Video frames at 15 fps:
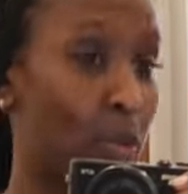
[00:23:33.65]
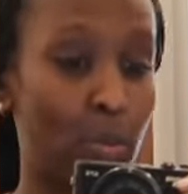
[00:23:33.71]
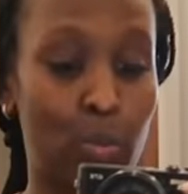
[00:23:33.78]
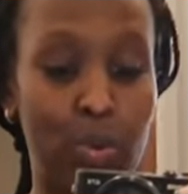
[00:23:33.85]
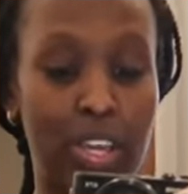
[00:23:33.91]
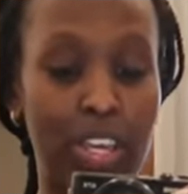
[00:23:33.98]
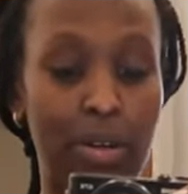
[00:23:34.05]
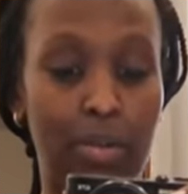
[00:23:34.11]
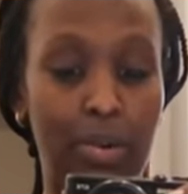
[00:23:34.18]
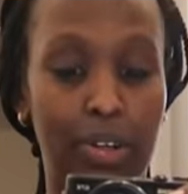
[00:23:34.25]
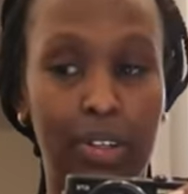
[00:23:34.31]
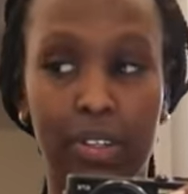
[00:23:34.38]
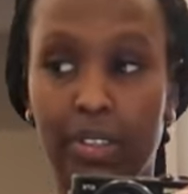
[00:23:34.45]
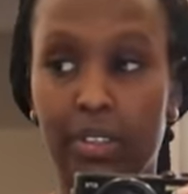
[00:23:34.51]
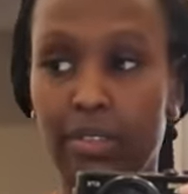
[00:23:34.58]
We
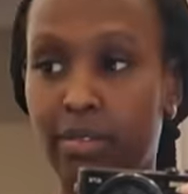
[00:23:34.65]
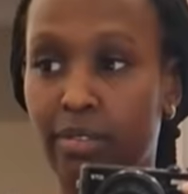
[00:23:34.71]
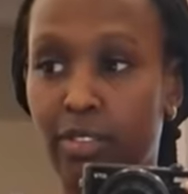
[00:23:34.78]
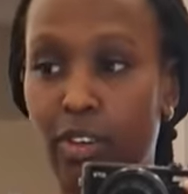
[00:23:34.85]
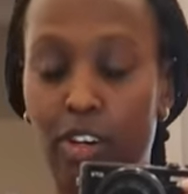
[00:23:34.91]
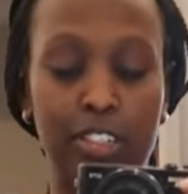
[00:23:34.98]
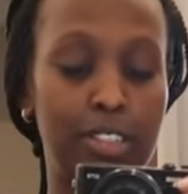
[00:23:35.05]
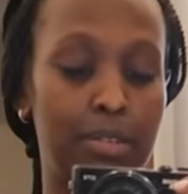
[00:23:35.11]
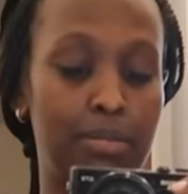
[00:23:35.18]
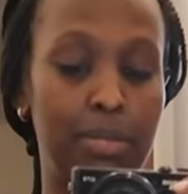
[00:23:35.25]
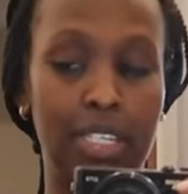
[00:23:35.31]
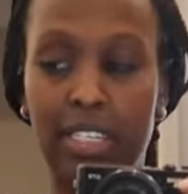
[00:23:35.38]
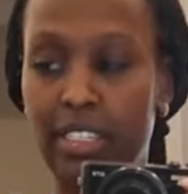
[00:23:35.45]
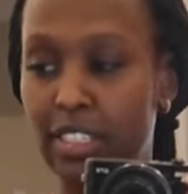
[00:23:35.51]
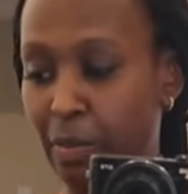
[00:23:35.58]
will not
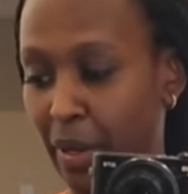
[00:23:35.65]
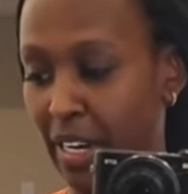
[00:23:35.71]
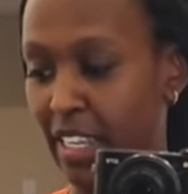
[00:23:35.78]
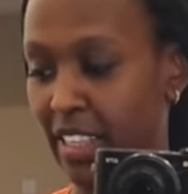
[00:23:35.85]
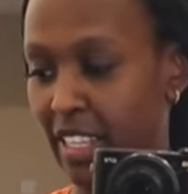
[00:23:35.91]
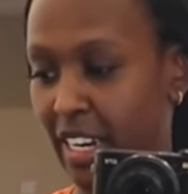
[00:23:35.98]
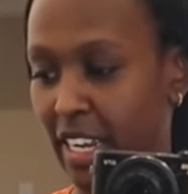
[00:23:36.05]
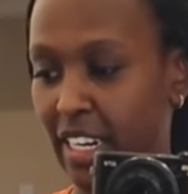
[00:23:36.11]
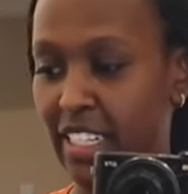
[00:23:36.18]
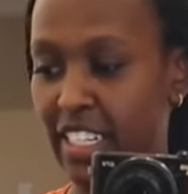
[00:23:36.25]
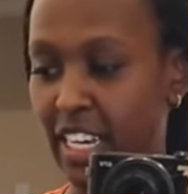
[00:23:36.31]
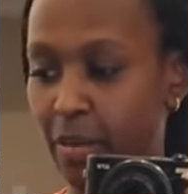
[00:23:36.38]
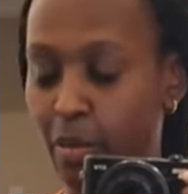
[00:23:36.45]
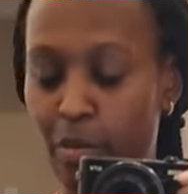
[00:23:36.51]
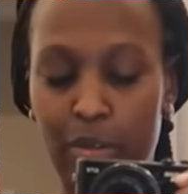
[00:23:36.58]
be spending the night
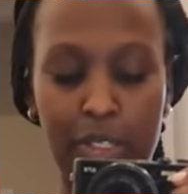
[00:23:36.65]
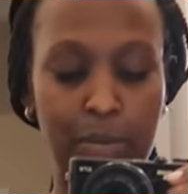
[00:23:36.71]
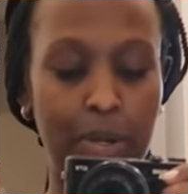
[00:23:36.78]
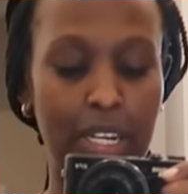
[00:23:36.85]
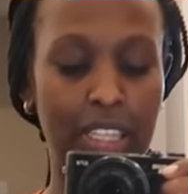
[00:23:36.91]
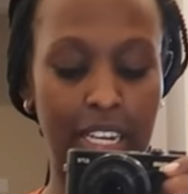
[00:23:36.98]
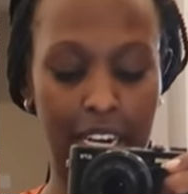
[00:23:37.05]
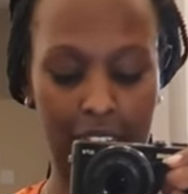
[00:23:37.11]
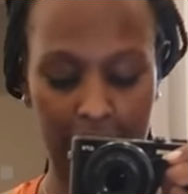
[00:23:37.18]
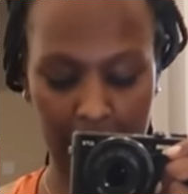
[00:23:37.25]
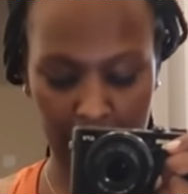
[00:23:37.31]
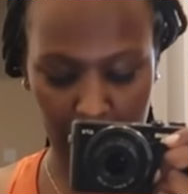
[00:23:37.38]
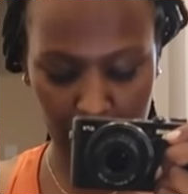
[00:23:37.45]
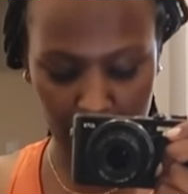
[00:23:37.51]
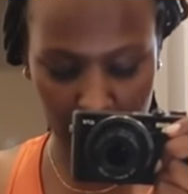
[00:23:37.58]
here. We'll be spending the night
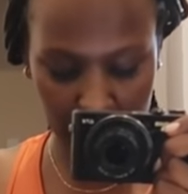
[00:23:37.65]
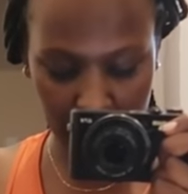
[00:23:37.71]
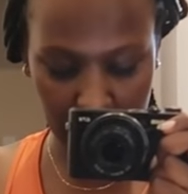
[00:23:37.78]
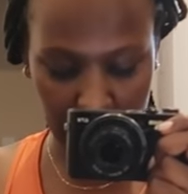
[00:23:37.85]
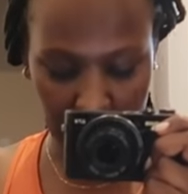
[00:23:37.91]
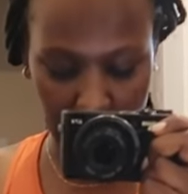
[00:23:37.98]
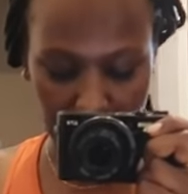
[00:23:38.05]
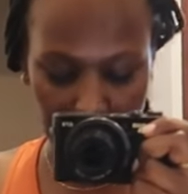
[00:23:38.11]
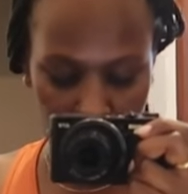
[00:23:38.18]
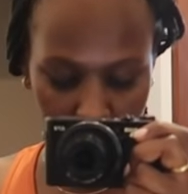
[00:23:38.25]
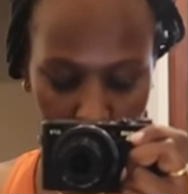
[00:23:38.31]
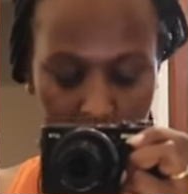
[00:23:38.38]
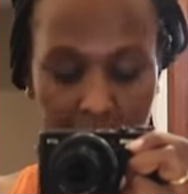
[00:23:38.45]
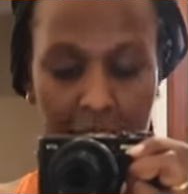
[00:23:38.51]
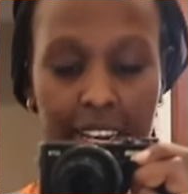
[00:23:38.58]
at the new house.
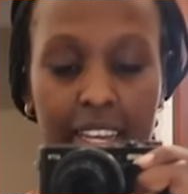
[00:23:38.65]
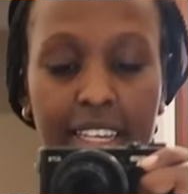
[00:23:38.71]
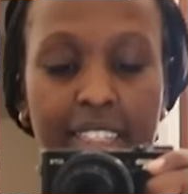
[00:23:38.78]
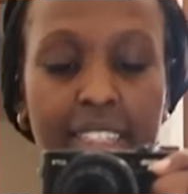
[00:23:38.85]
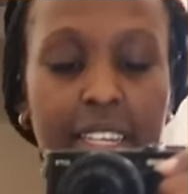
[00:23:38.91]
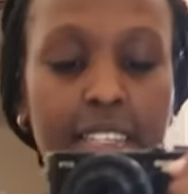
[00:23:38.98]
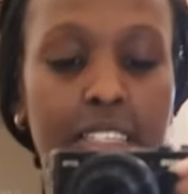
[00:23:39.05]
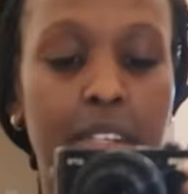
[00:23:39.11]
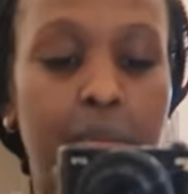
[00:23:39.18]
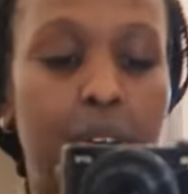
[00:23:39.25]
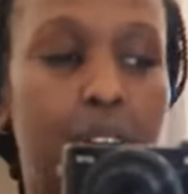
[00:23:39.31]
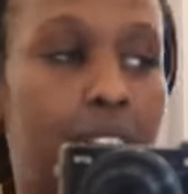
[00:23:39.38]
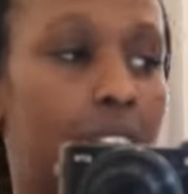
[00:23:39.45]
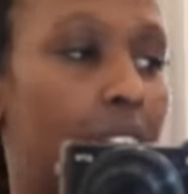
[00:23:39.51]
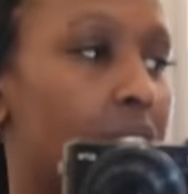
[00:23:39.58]
And I'm kind of excited
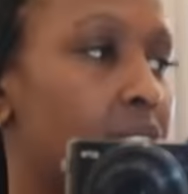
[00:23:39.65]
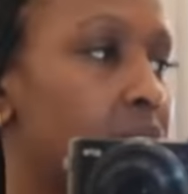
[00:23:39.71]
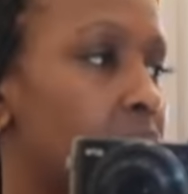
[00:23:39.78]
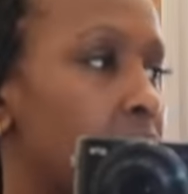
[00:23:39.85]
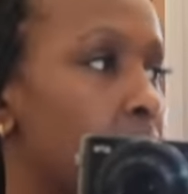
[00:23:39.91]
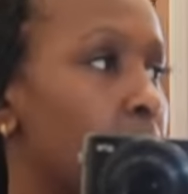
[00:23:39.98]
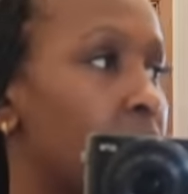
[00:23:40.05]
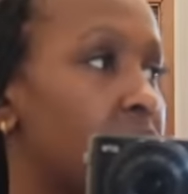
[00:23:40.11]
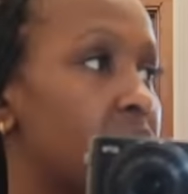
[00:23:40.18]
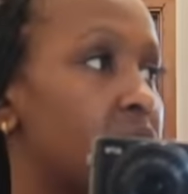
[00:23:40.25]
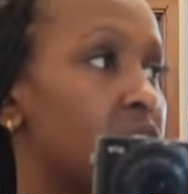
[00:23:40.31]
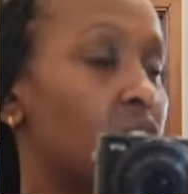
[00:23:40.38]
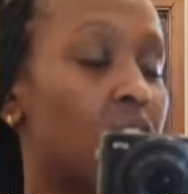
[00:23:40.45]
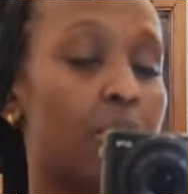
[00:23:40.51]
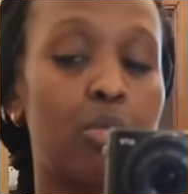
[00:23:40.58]
about that. But this
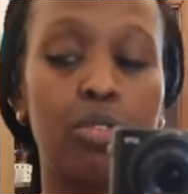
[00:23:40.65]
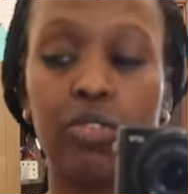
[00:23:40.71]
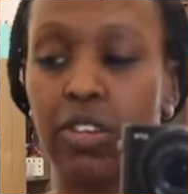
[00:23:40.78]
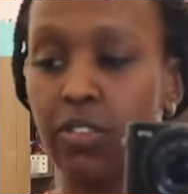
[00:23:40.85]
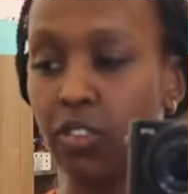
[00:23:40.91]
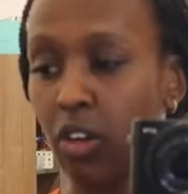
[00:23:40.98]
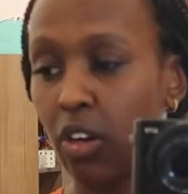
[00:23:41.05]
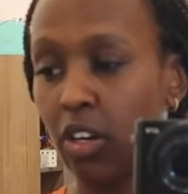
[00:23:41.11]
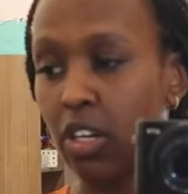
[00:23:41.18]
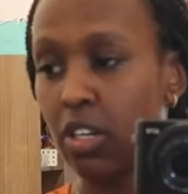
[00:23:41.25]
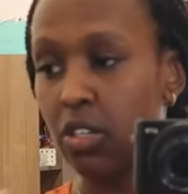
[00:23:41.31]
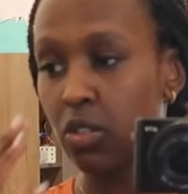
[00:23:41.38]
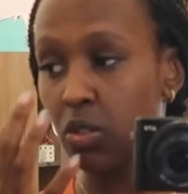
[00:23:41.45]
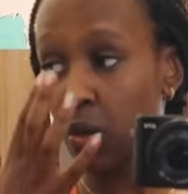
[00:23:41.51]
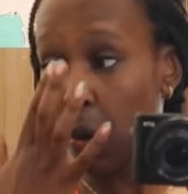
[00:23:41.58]
is not a moving vlog,
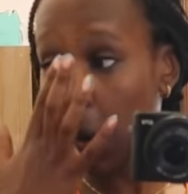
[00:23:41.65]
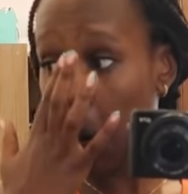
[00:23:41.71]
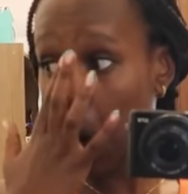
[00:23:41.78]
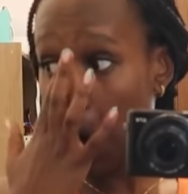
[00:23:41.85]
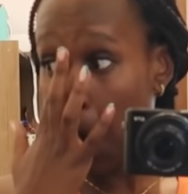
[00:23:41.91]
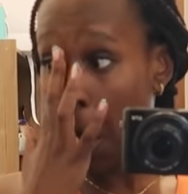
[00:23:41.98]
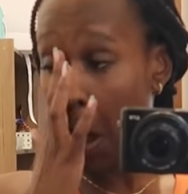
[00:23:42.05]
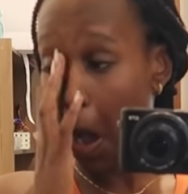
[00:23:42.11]
so